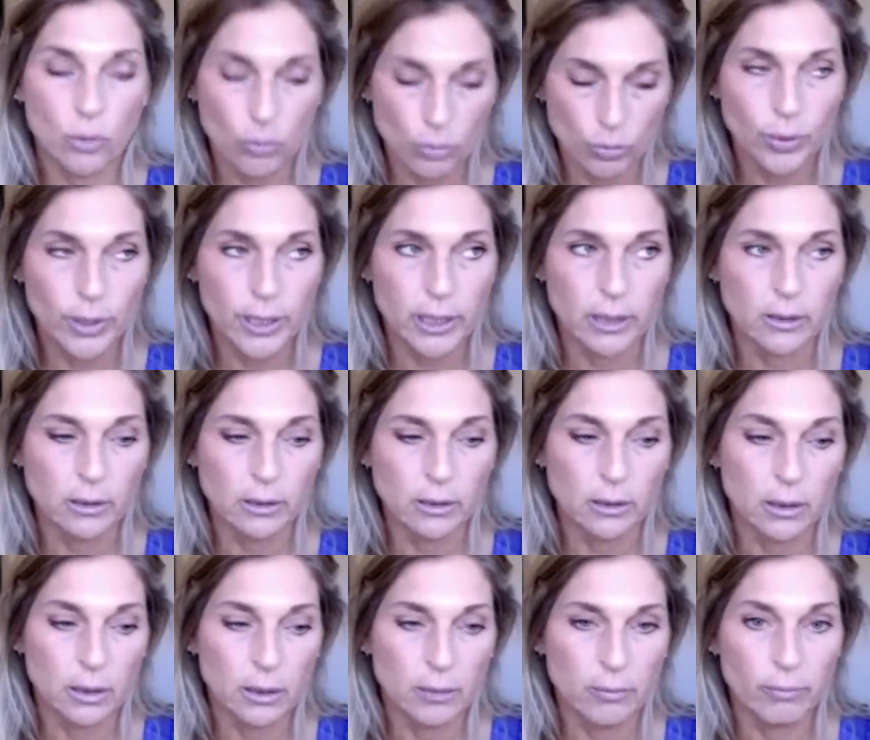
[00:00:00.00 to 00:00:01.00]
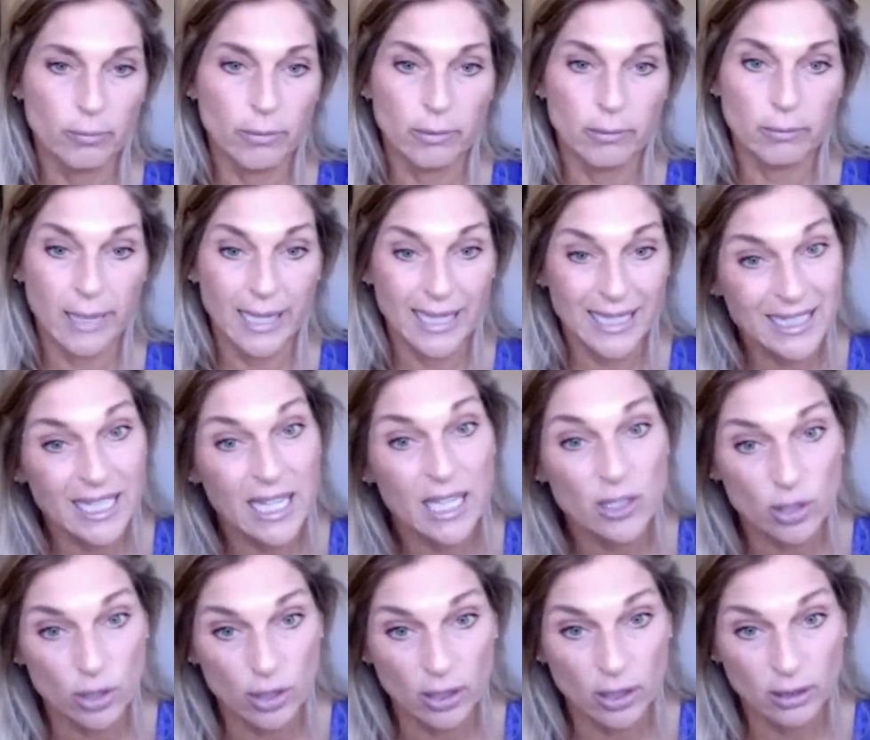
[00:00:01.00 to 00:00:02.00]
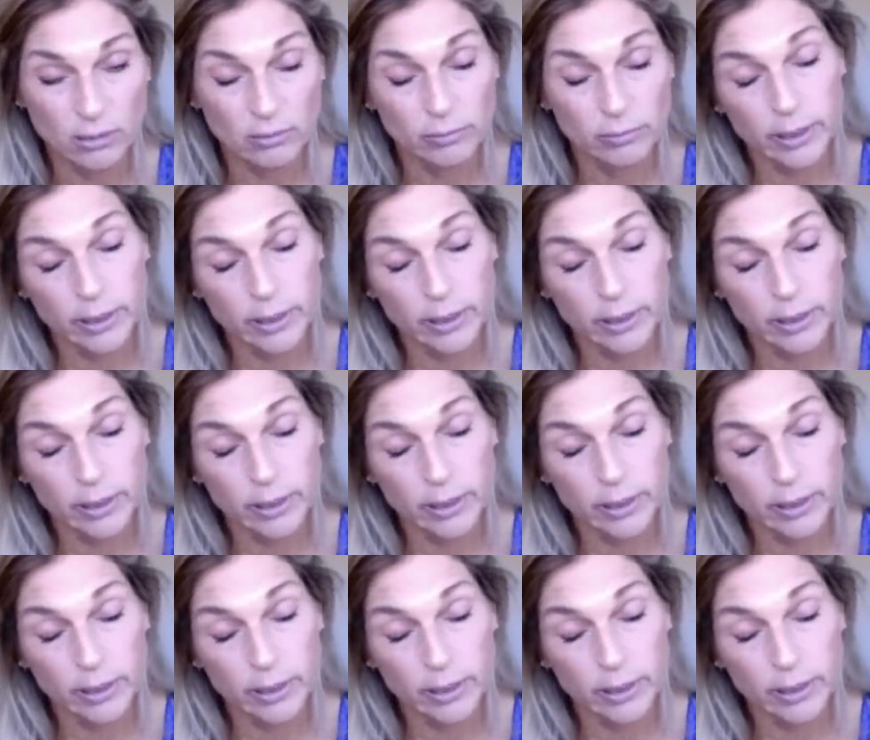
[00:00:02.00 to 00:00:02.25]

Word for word: real make it taste good